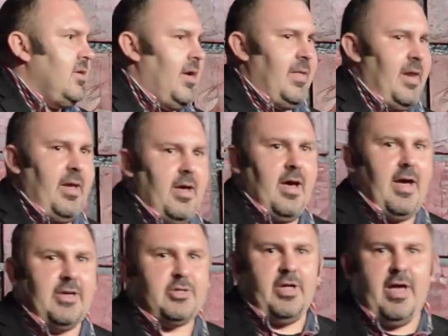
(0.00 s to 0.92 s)
And then he
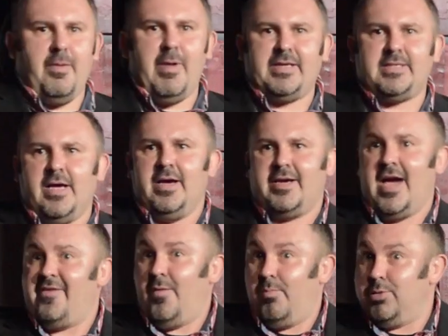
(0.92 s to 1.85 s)
actually makes a
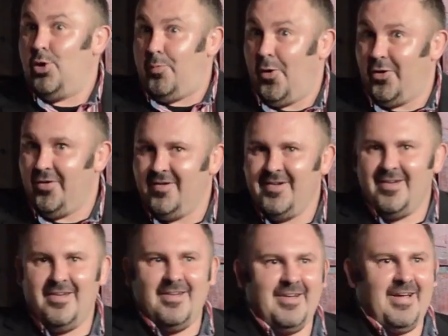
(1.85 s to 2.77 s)
kind of a blooper.
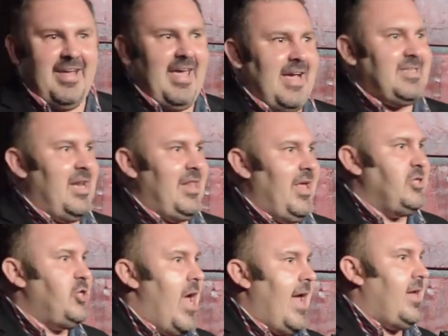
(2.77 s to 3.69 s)
He accidentally
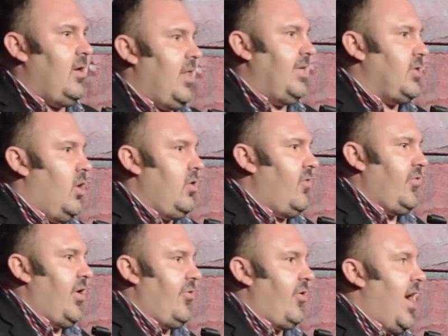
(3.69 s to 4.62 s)
ejaculates all over
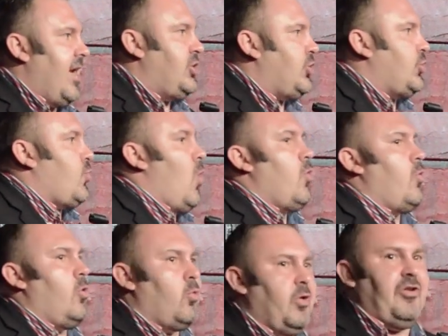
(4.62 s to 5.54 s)
the other guy's
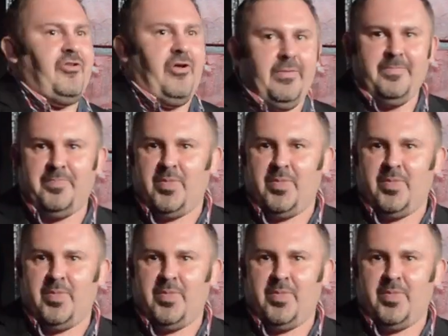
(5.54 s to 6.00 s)
scrotal region.